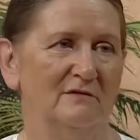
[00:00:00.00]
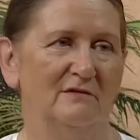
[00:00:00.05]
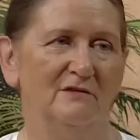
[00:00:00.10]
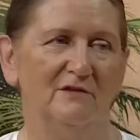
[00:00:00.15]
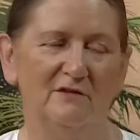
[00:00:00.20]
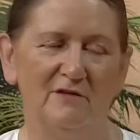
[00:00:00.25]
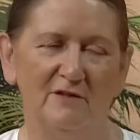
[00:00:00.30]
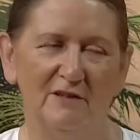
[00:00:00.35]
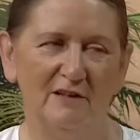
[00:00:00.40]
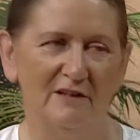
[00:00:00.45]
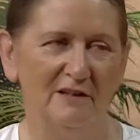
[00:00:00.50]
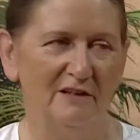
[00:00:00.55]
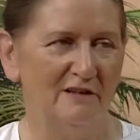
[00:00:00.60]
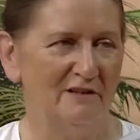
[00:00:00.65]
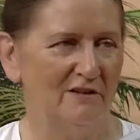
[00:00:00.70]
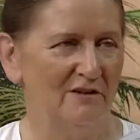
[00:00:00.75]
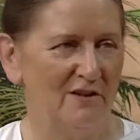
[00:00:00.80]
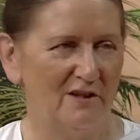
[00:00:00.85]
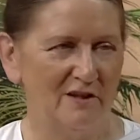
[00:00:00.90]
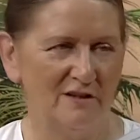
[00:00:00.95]
it's a very
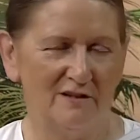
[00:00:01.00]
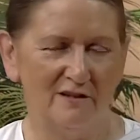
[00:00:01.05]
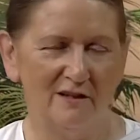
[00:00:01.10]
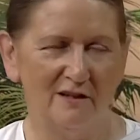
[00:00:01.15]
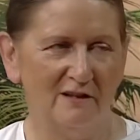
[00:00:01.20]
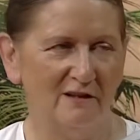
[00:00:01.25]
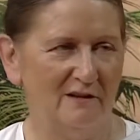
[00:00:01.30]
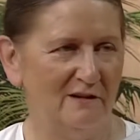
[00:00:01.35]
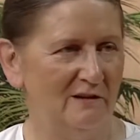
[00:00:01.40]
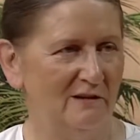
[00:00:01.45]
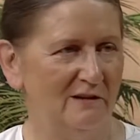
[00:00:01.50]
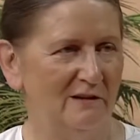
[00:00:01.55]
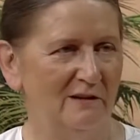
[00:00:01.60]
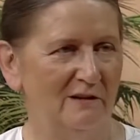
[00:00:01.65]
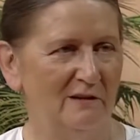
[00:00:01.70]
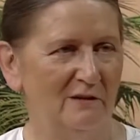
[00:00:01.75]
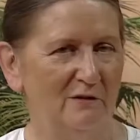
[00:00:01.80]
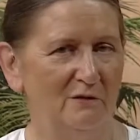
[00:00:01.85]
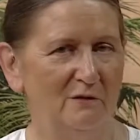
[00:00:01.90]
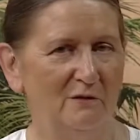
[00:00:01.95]
interesting,
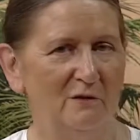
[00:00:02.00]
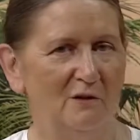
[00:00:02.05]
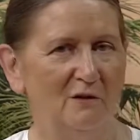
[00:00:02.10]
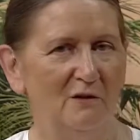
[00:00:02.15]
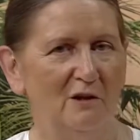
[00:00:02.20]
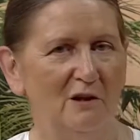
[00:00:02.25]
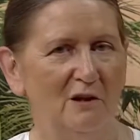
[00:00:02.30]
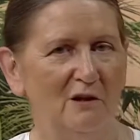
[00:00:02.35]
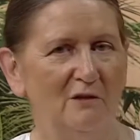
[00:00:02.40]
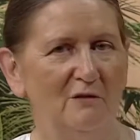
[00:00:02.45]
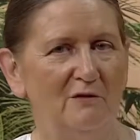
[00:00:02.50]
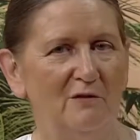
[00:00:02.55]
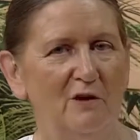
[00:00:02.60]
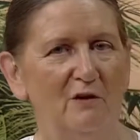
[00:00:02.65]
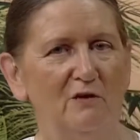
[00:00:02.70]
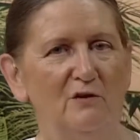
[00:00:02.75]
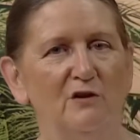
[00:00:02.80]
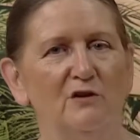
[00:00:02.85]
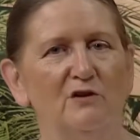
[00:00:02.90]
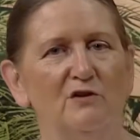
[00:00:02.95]

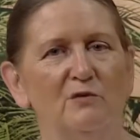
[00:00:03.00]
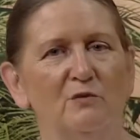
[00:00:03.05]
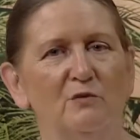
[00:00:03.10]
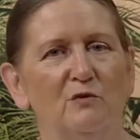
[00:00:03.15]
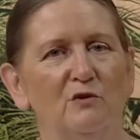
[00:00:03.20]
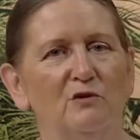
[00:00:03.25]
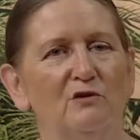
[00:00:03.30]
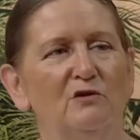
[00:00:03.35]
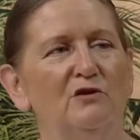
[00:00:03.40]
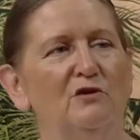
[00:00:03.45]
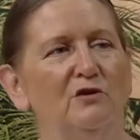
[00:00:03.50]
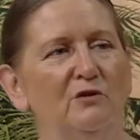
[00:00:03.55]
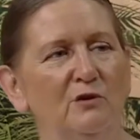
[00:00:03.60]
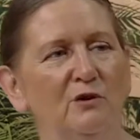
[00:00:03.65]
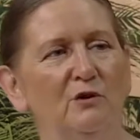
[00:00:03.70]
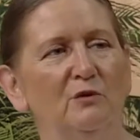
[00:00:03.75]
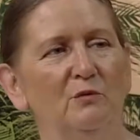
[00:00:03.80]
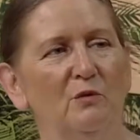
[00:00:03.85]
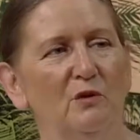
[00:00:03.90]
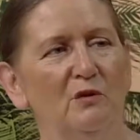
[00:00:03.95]
focus. What do
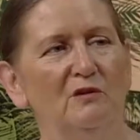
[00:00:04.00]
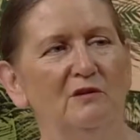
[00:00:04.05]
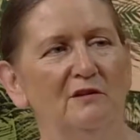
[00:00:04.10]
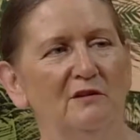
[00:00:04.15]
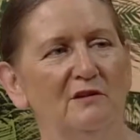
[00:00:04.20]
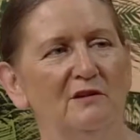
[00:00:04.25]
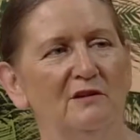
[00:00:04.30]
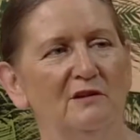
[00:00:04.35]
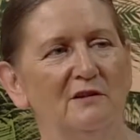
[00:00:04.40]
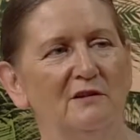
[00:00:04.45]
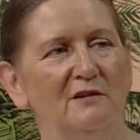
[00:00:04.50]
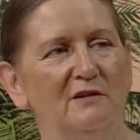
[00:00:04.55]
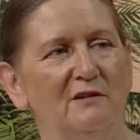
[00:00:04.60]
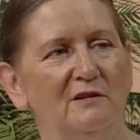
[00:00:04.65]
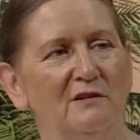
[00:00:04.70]
you want?